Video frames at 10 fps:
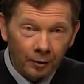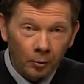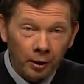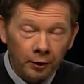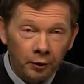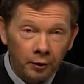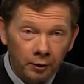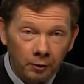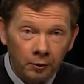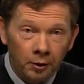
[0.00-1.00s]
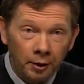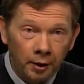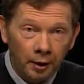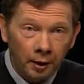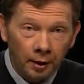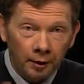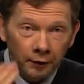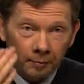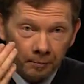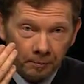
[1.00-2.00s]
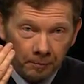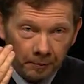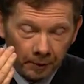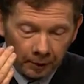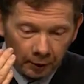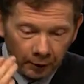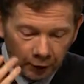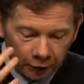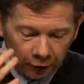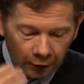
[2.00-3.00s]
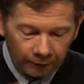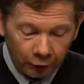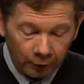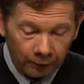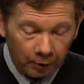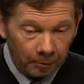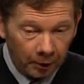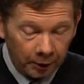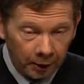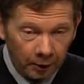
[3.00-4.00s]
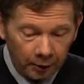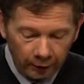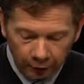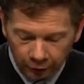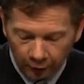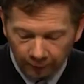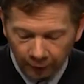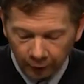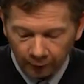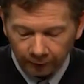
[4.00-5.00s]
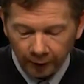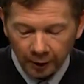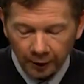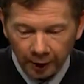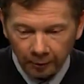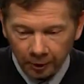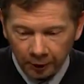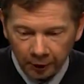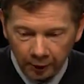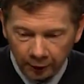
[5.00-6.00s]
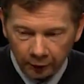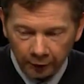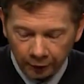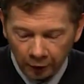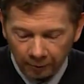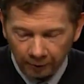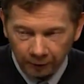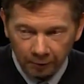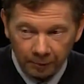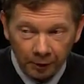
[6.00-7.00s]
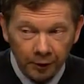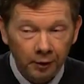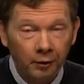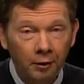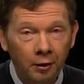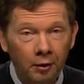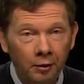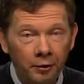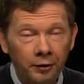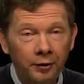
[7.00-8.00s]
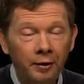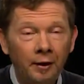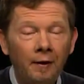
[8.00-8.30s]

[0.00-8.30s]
where it usually is, the surface of your body, the surface of that which is on top of your body, the clothes.